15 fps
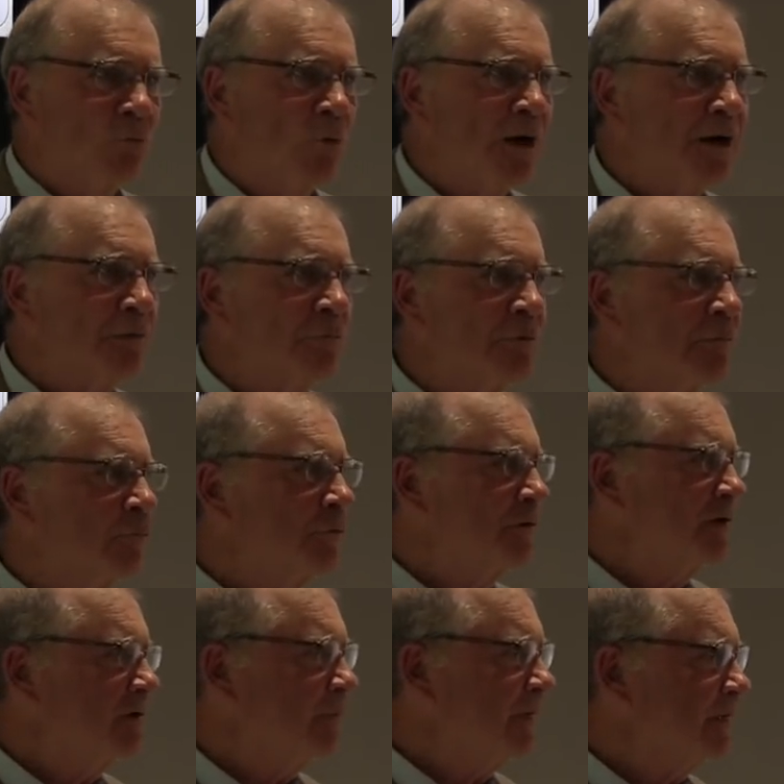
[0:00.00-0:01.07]
why are we
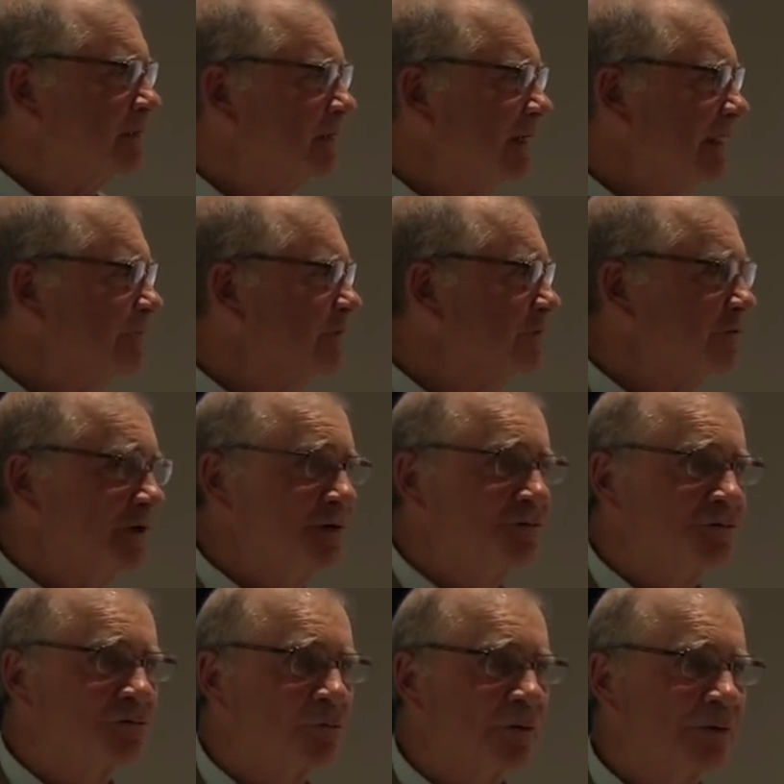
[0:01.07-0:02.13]
worrying about climate change
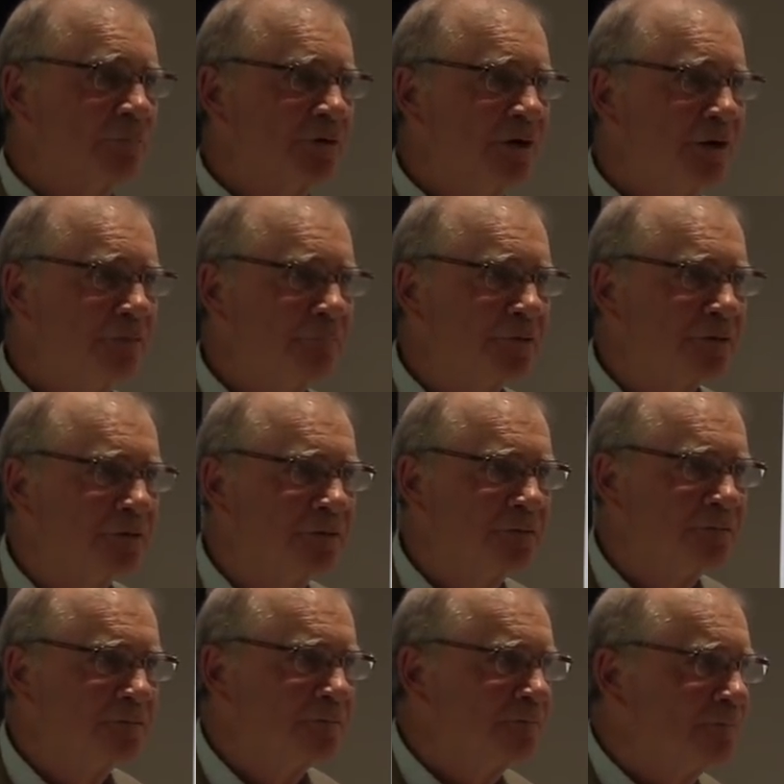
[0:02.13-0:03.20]
in 2100?
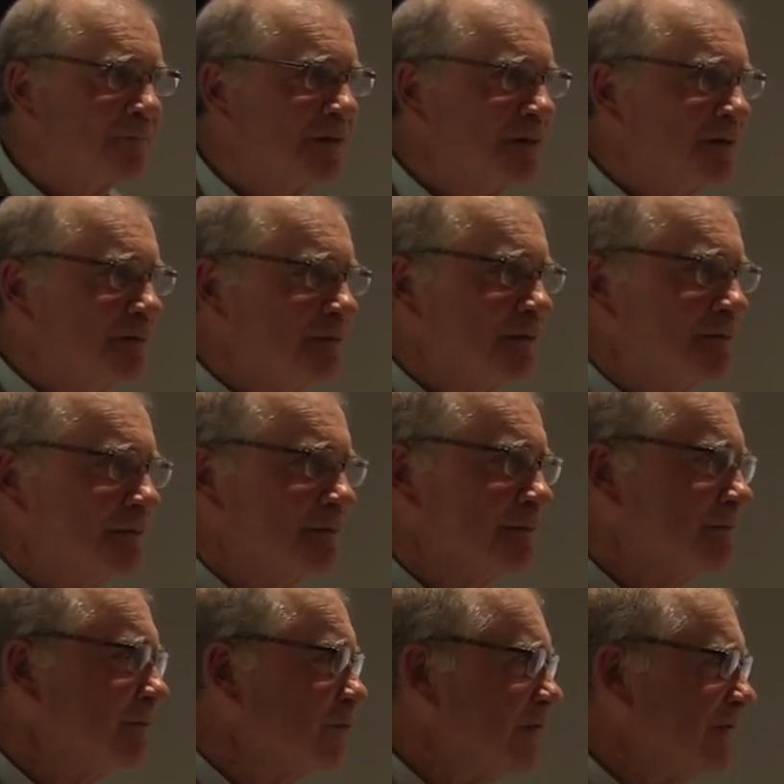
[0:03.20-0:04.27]

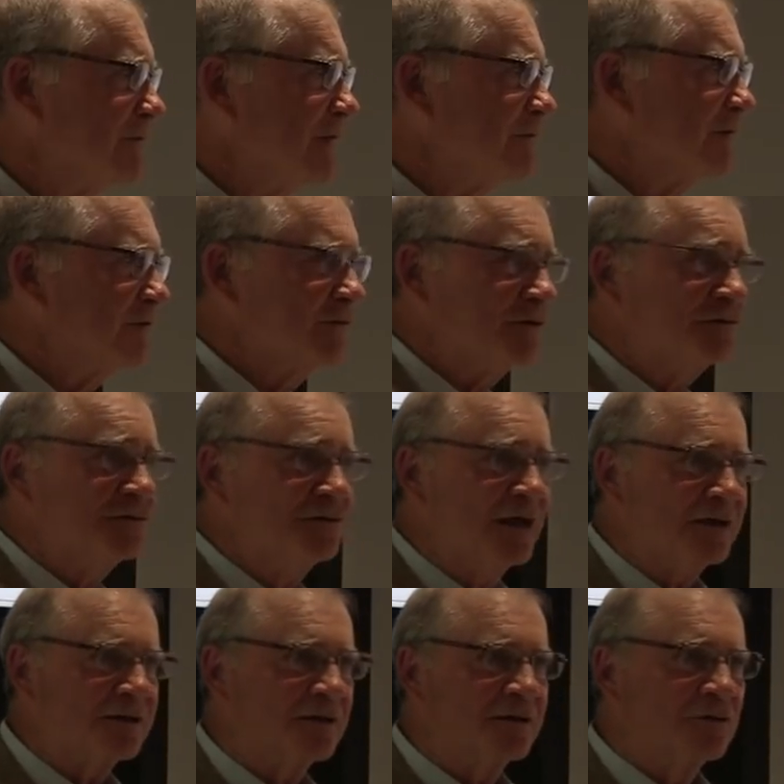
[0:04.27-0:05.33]
this is
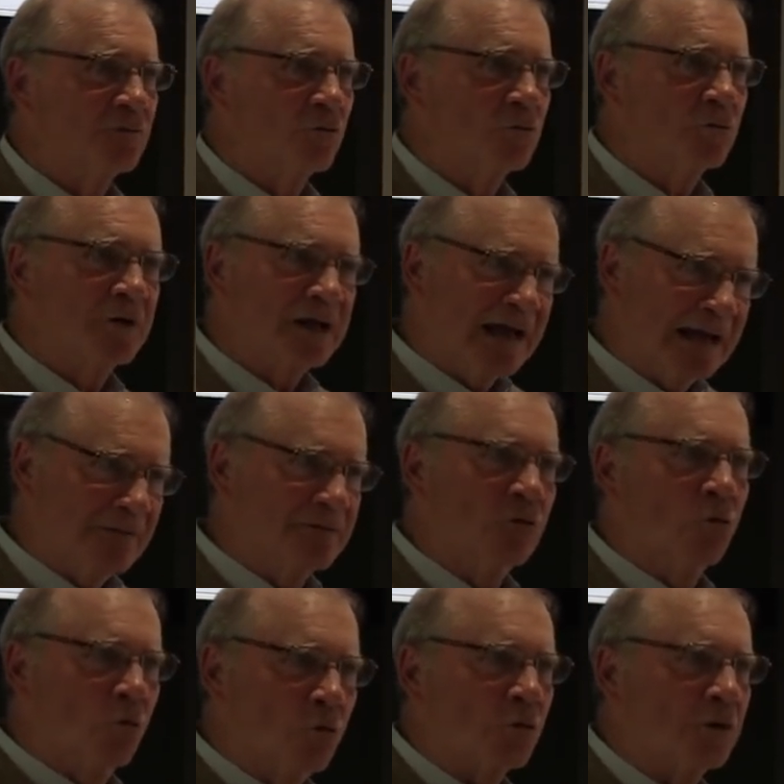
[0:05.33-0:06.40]
not a
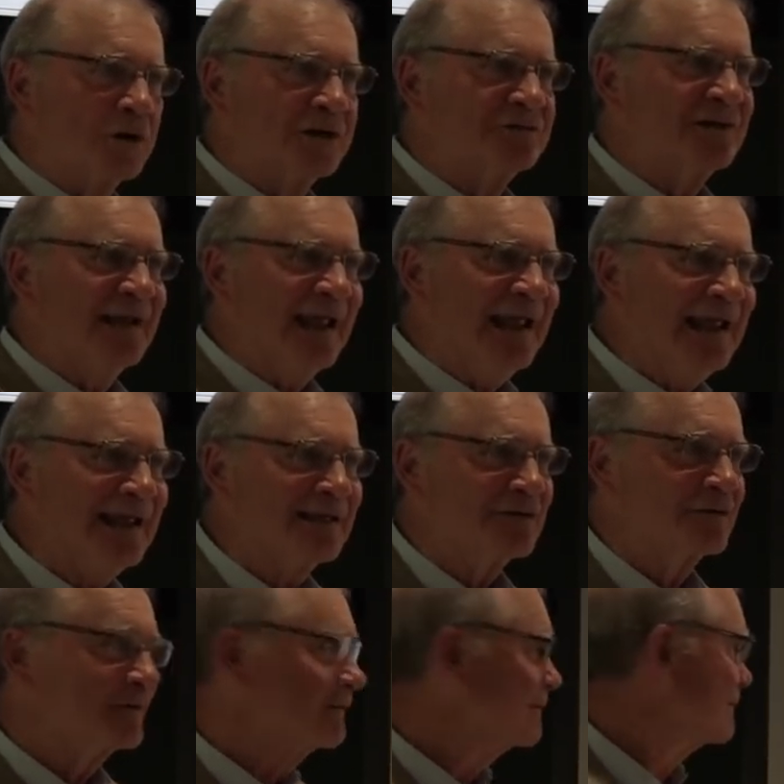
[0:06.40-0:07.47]
or, it's an and.